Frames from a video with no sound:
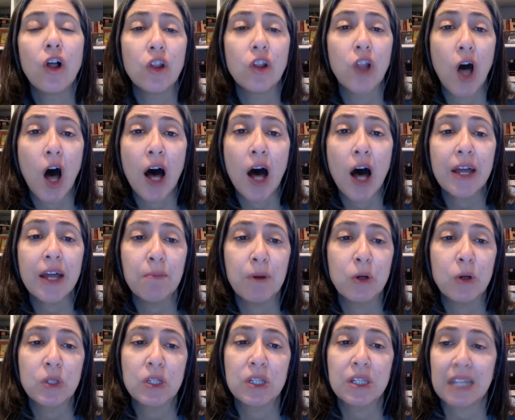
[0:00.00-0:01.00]
The law in
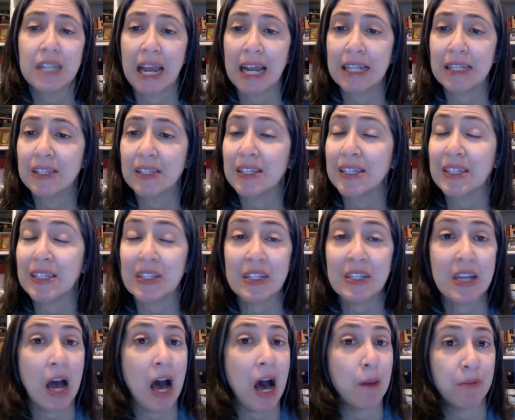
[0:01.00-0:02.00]
most states does
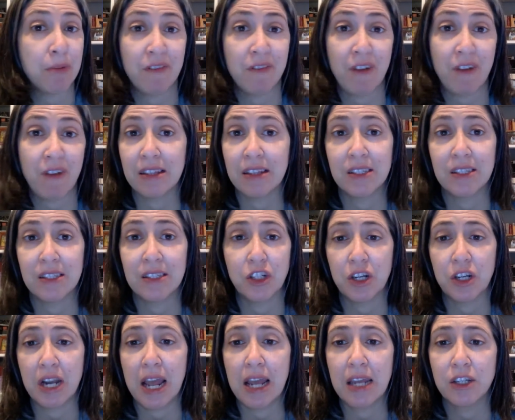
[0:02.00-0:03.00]
not provide
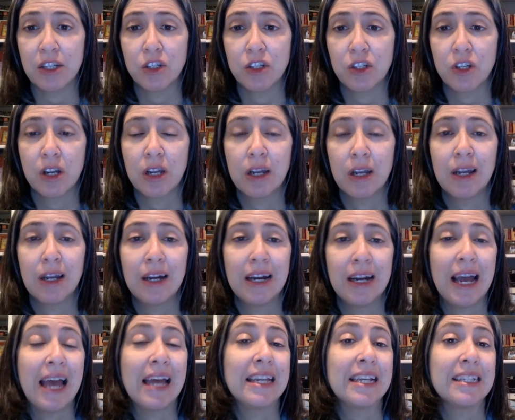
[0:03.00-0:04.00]
such an age,
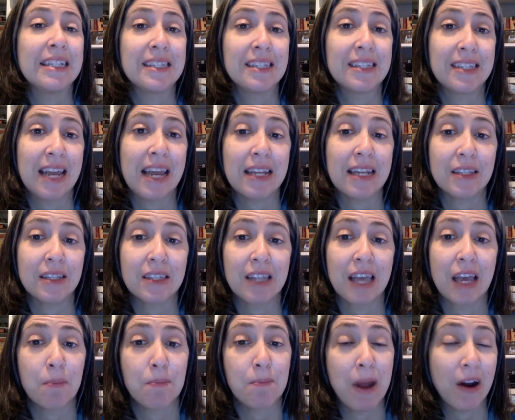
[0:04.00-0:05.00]
and in states
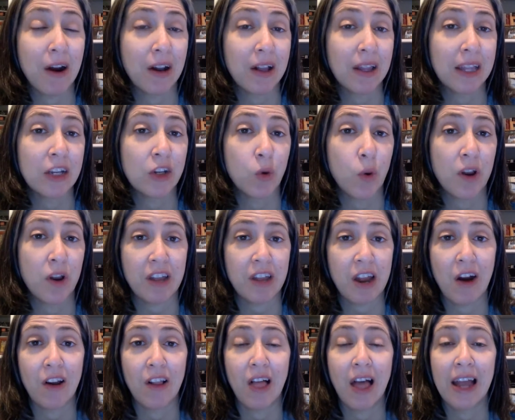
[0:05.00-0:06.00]
like Maryland, North
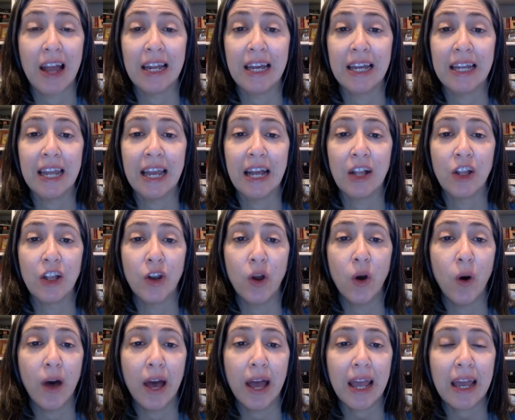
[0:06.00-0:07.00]
Carolina, and
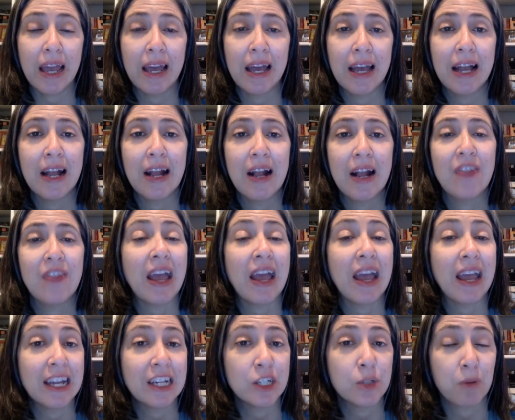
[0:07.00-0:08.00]
Illinois,
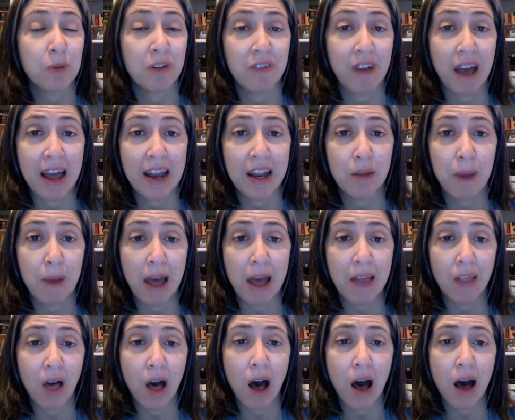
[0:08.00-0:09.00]
the age provided
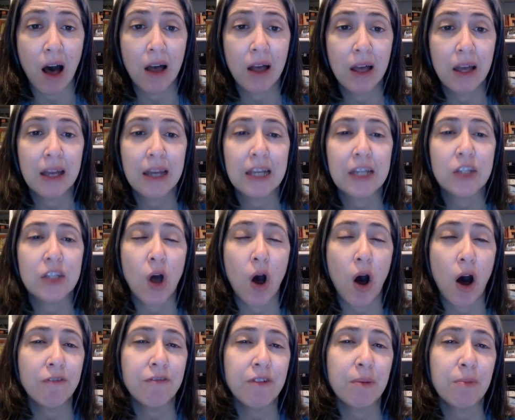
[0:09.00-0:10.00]
by law is
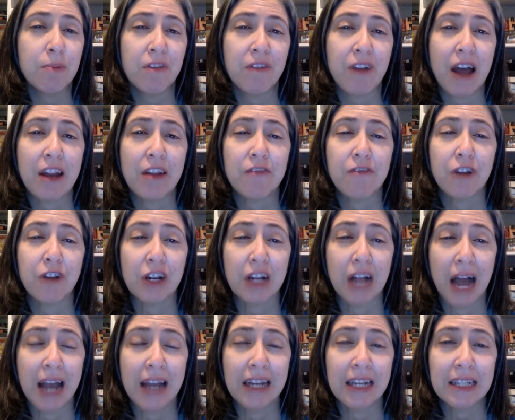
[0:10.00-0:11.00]
often provided for
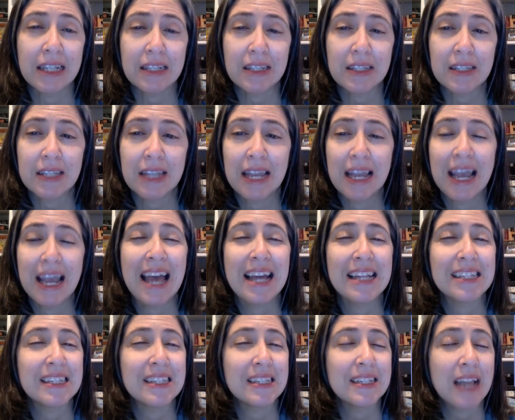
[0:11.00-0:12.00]
guidance
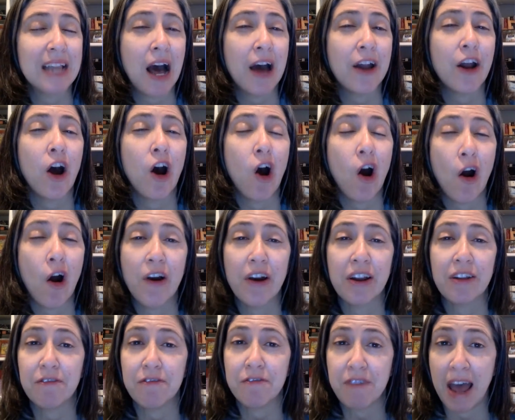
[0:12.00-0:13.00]
and is not a hard
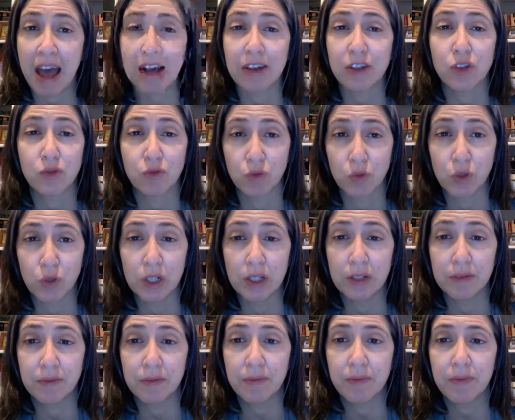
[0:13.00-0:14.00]
and fast
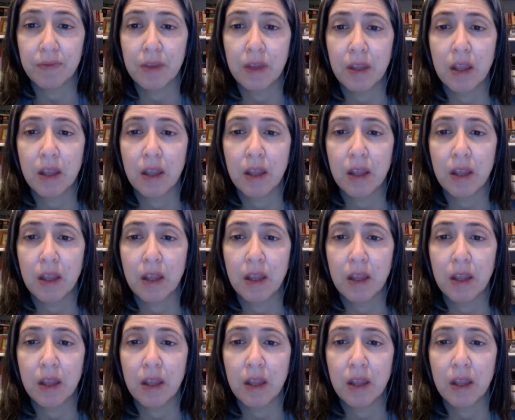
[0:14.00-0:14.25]
rule.